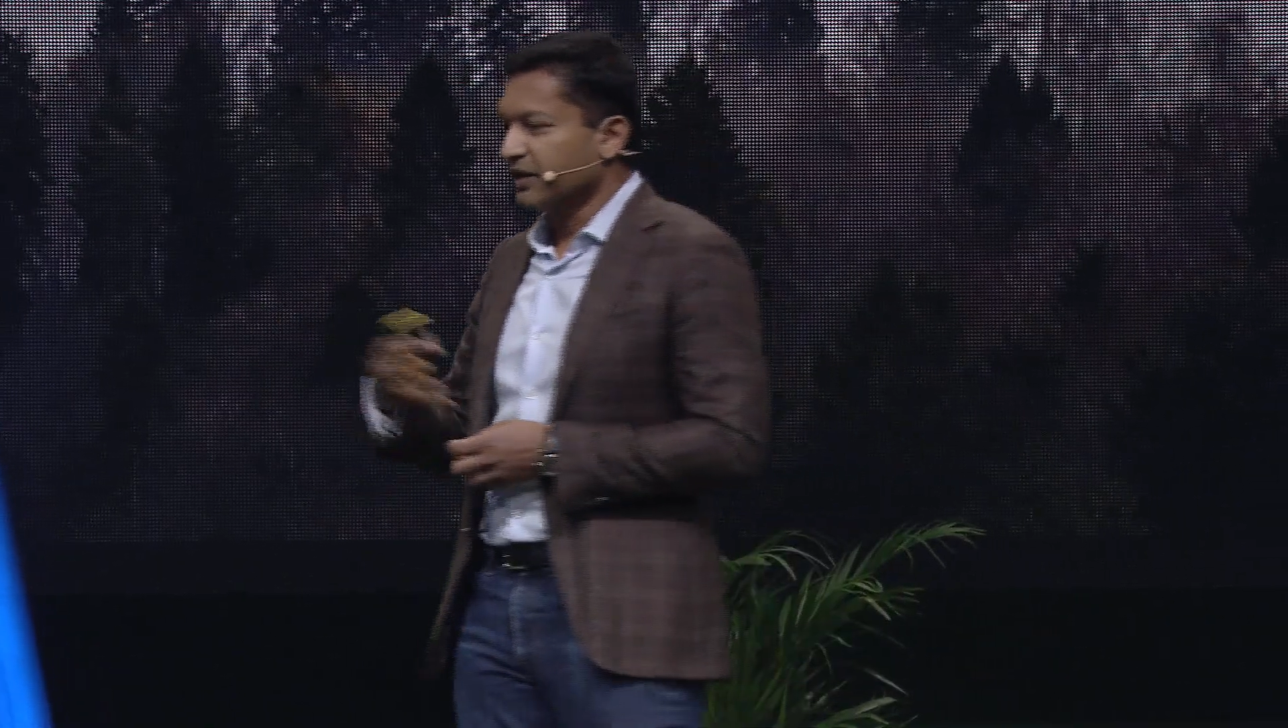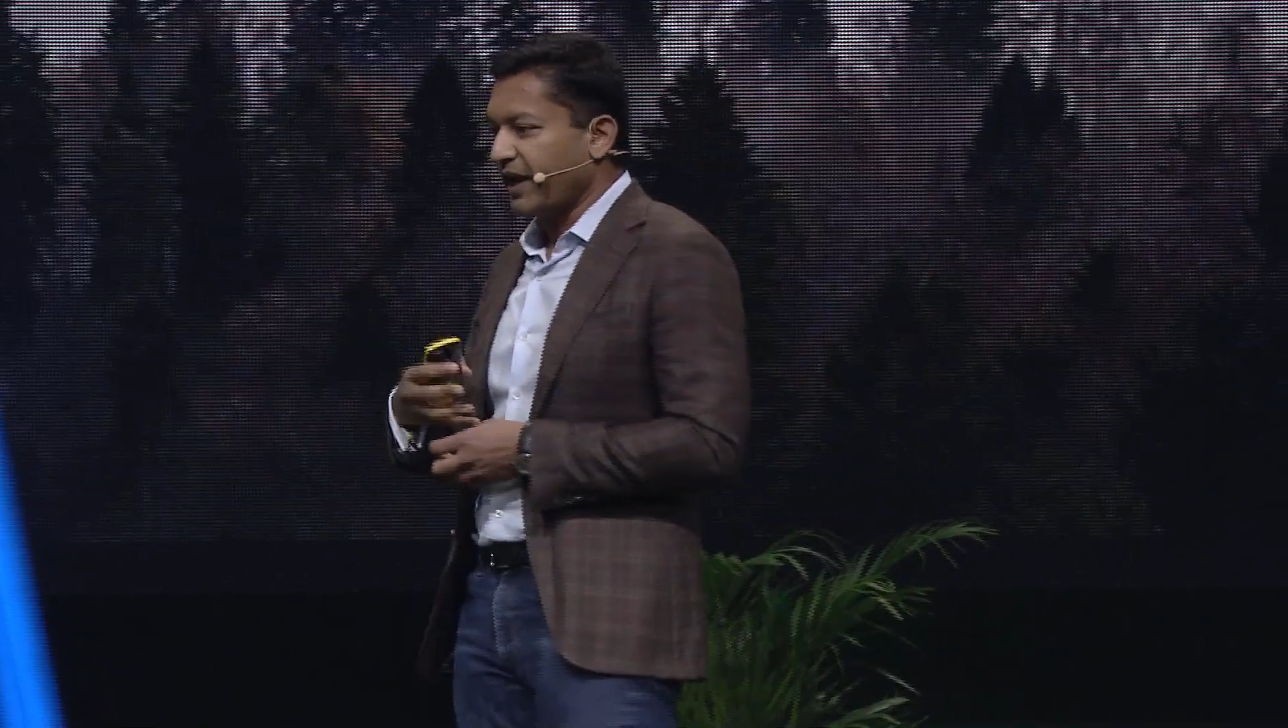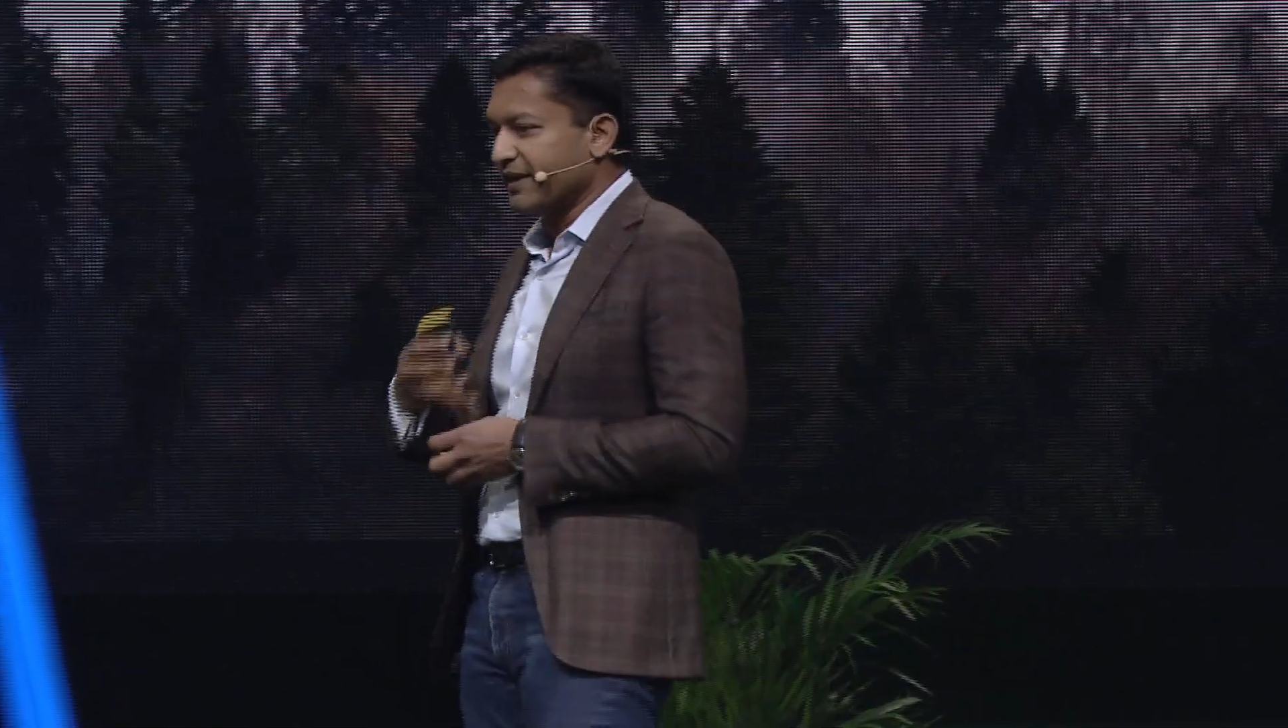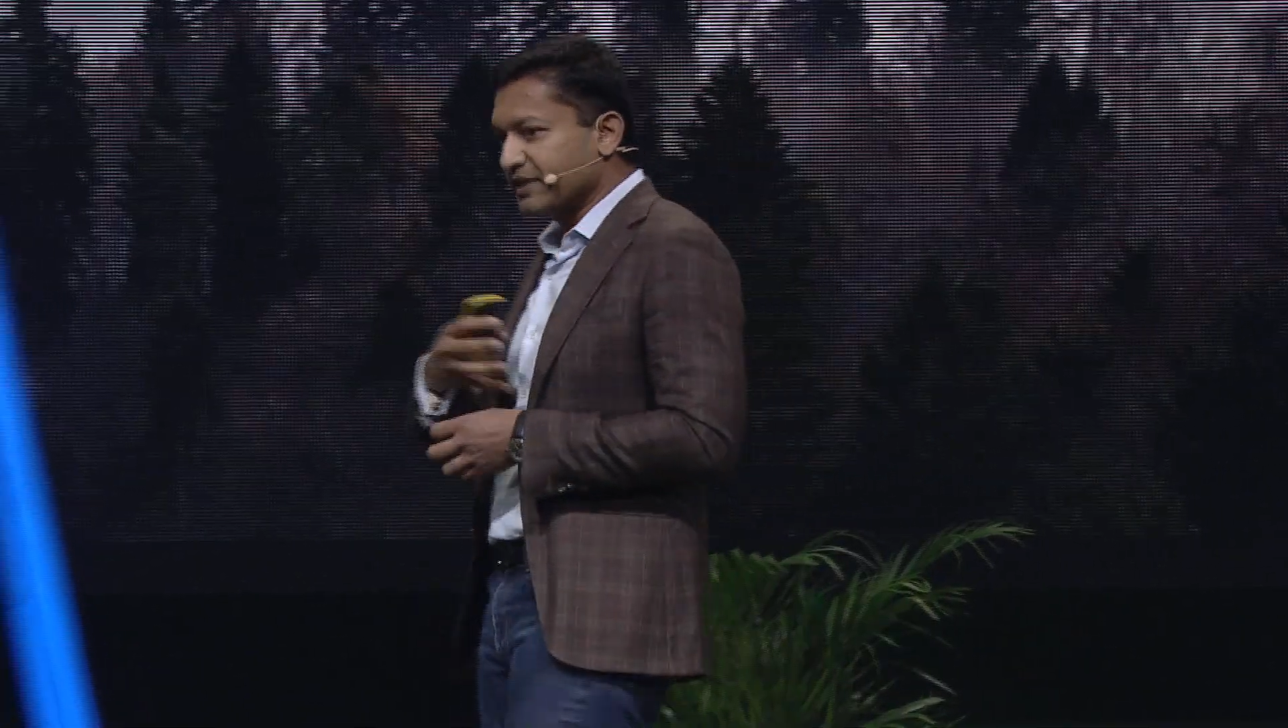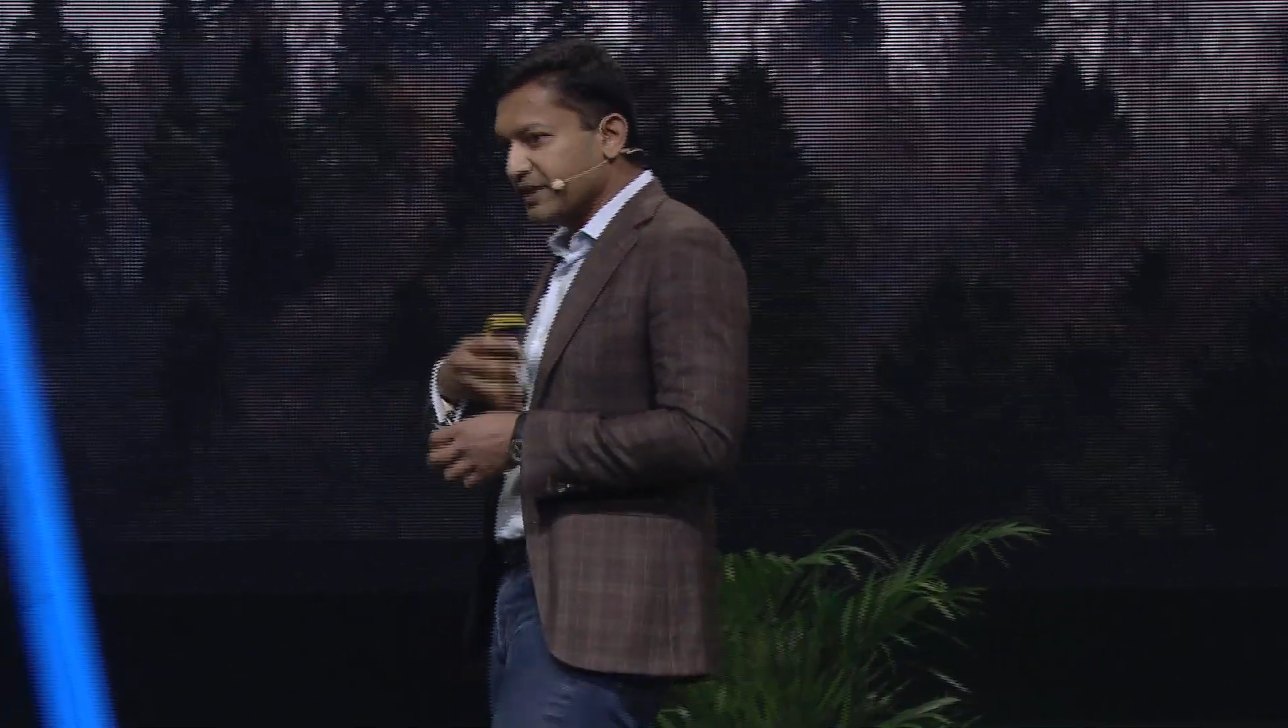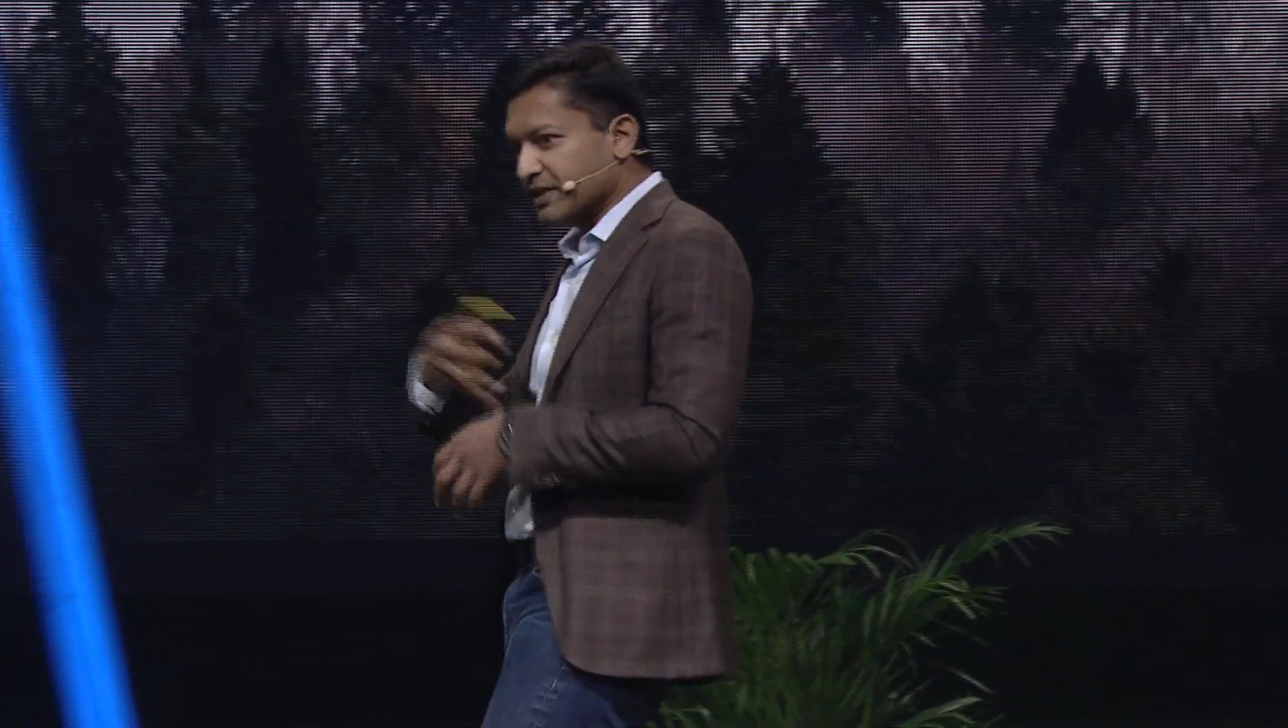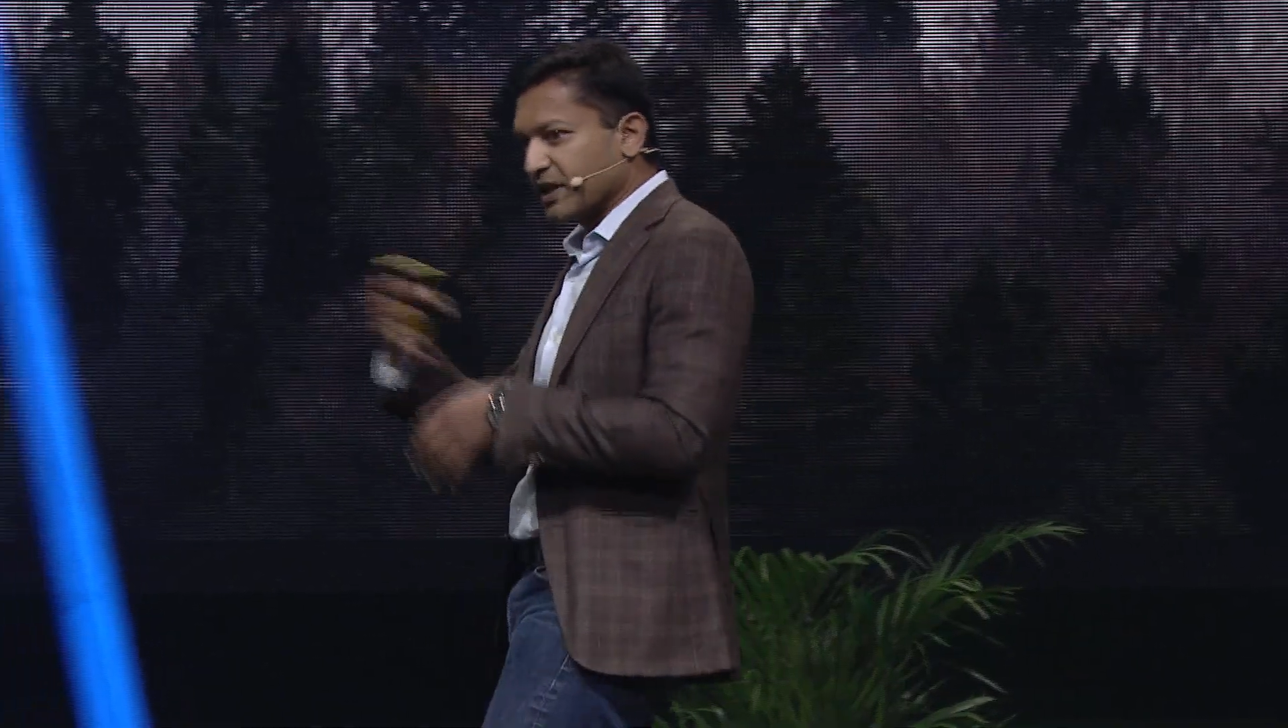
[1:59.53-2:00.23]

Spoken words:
90s